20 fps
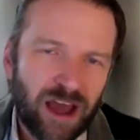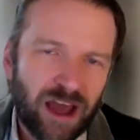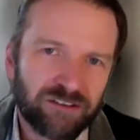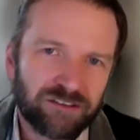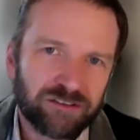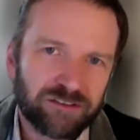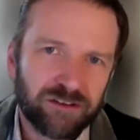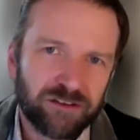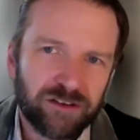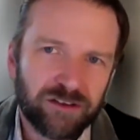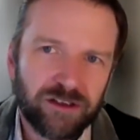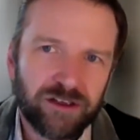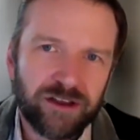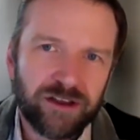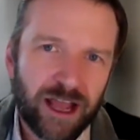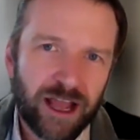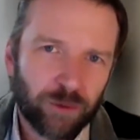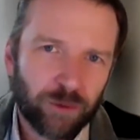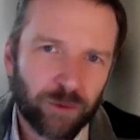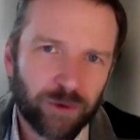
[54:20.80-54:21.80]
past
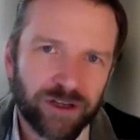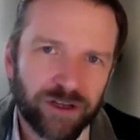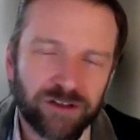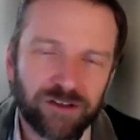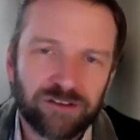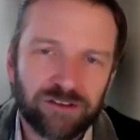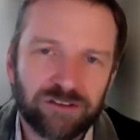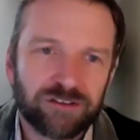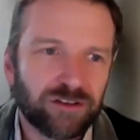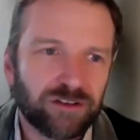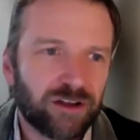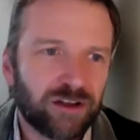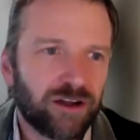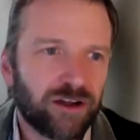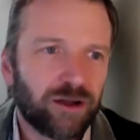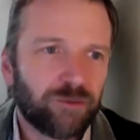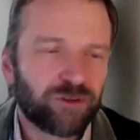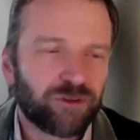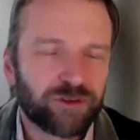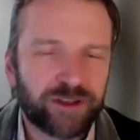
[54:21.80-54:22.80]
inequities.
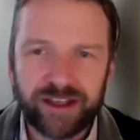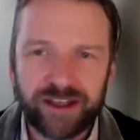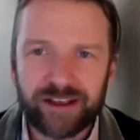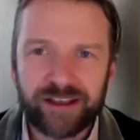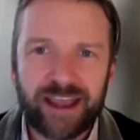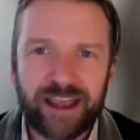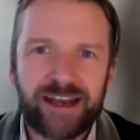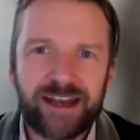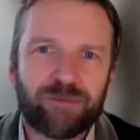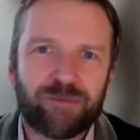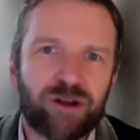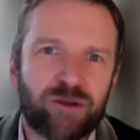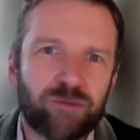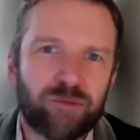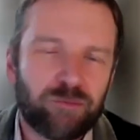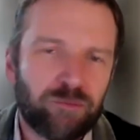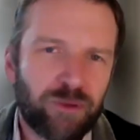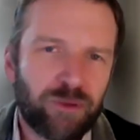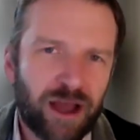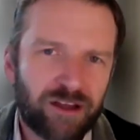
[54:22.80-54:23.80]
So Katie, I'm
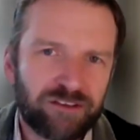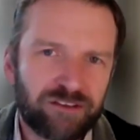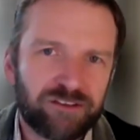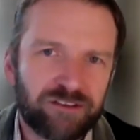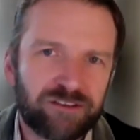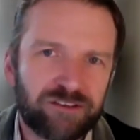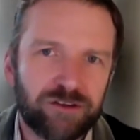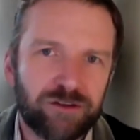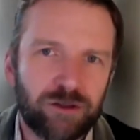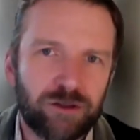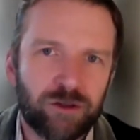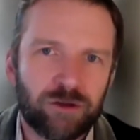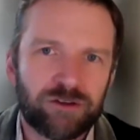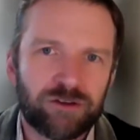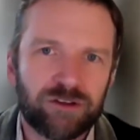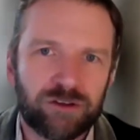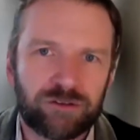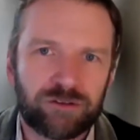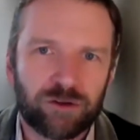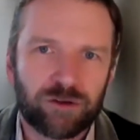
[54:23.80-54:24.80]
going to pass this to you
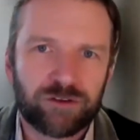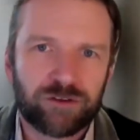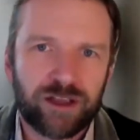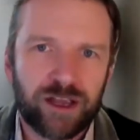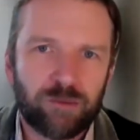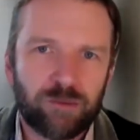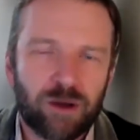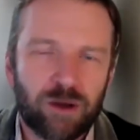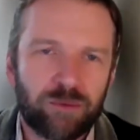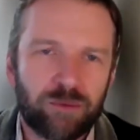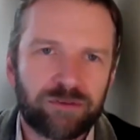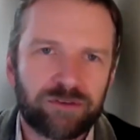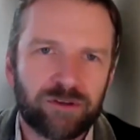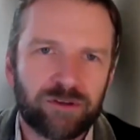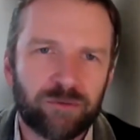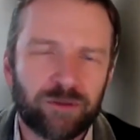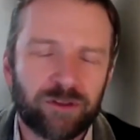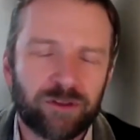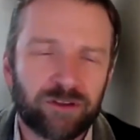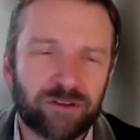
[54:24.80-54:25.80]
because it sort of came up
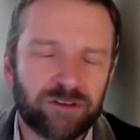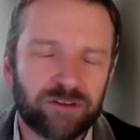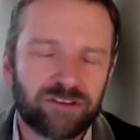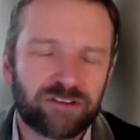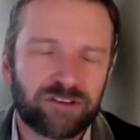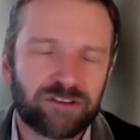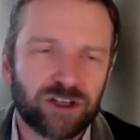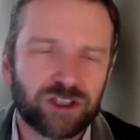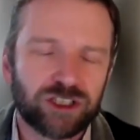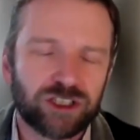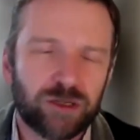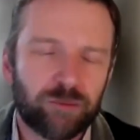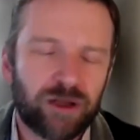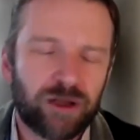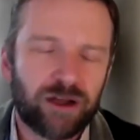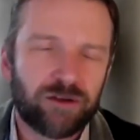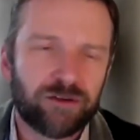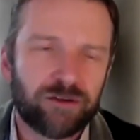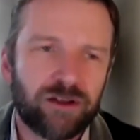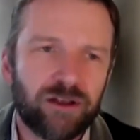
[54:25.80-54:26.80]
some of the discussion
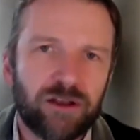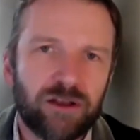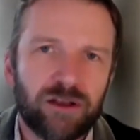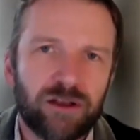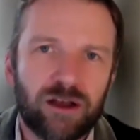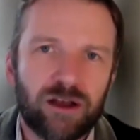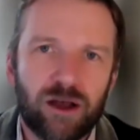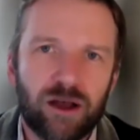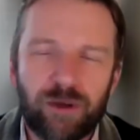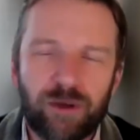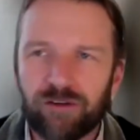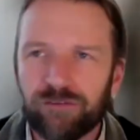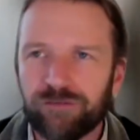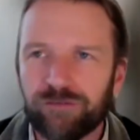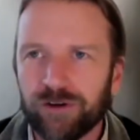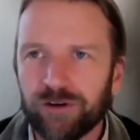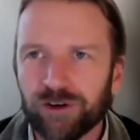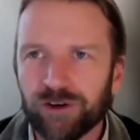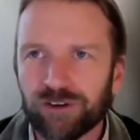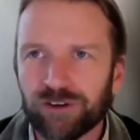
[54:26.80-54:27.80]
about how
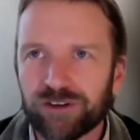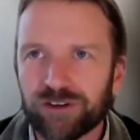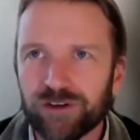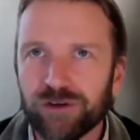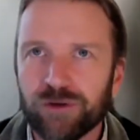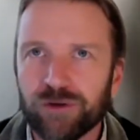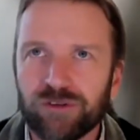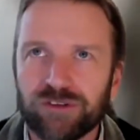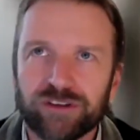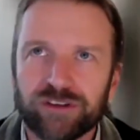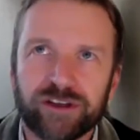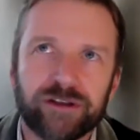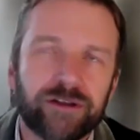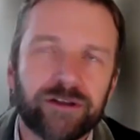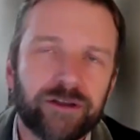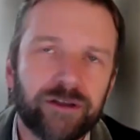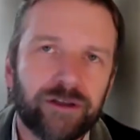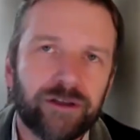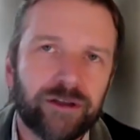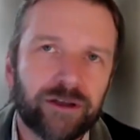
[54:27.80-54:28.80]
funders can use
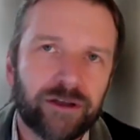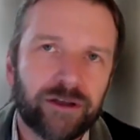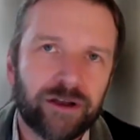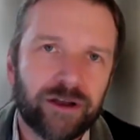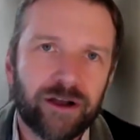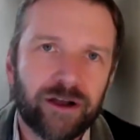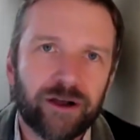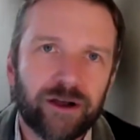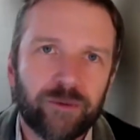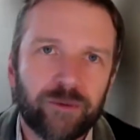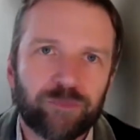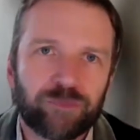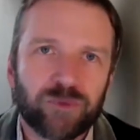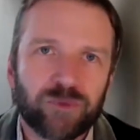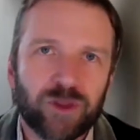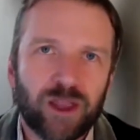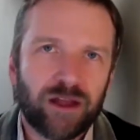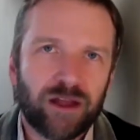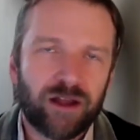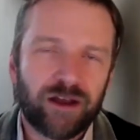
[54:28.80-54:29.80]
it.
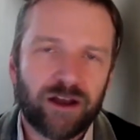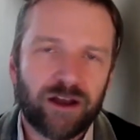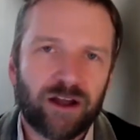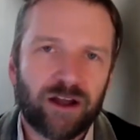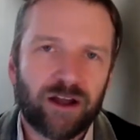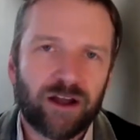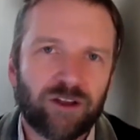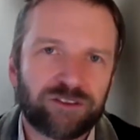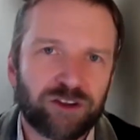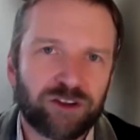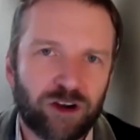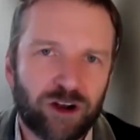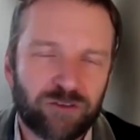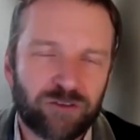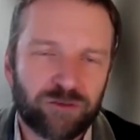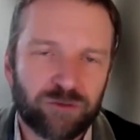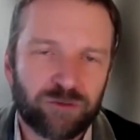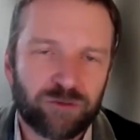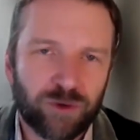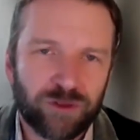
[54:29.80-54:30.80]
And I'll start
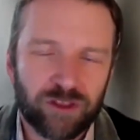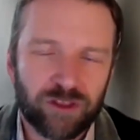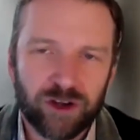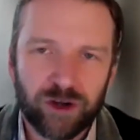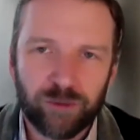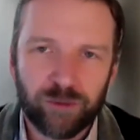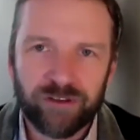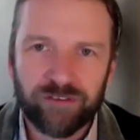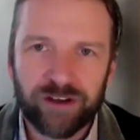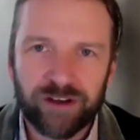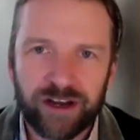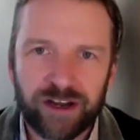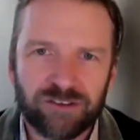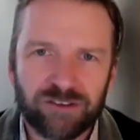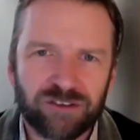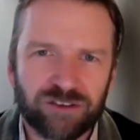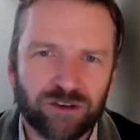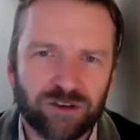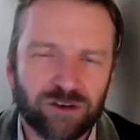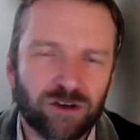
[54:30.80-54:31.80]
off with a little bit of an
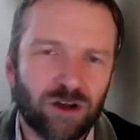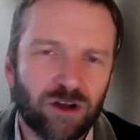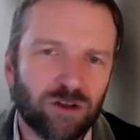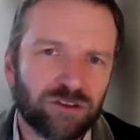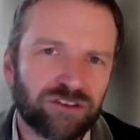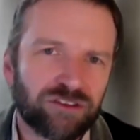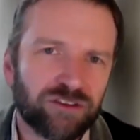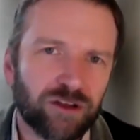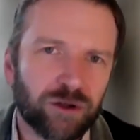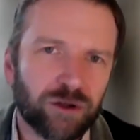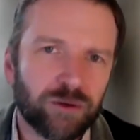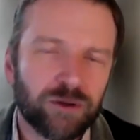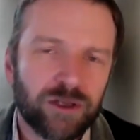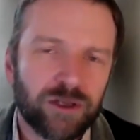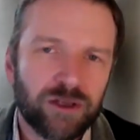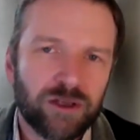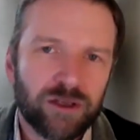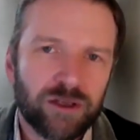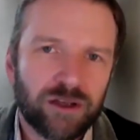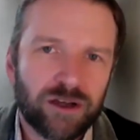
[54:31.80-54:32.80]
answer also.
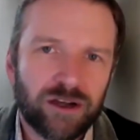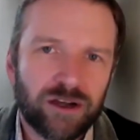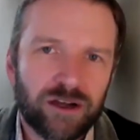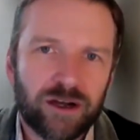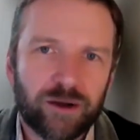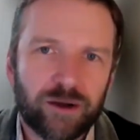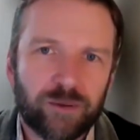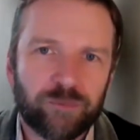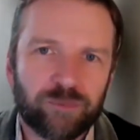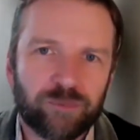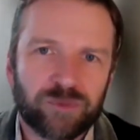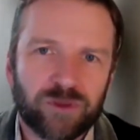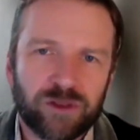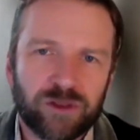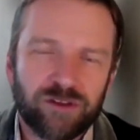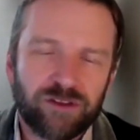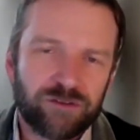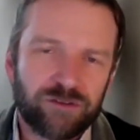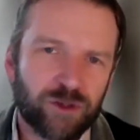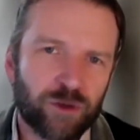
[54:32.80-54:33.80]
So
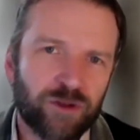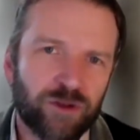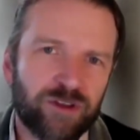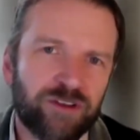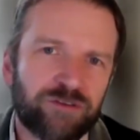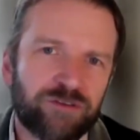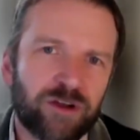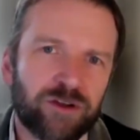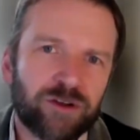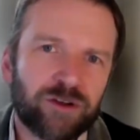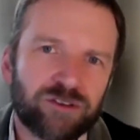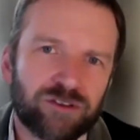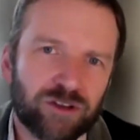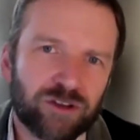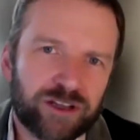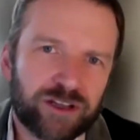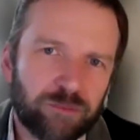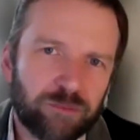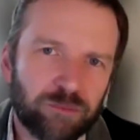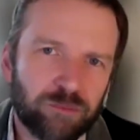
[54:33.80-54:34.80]
if funders
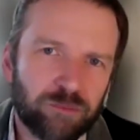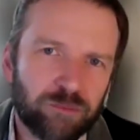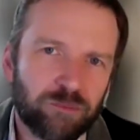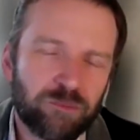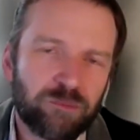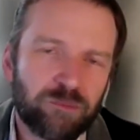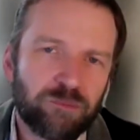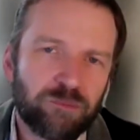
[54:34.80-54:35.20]
look at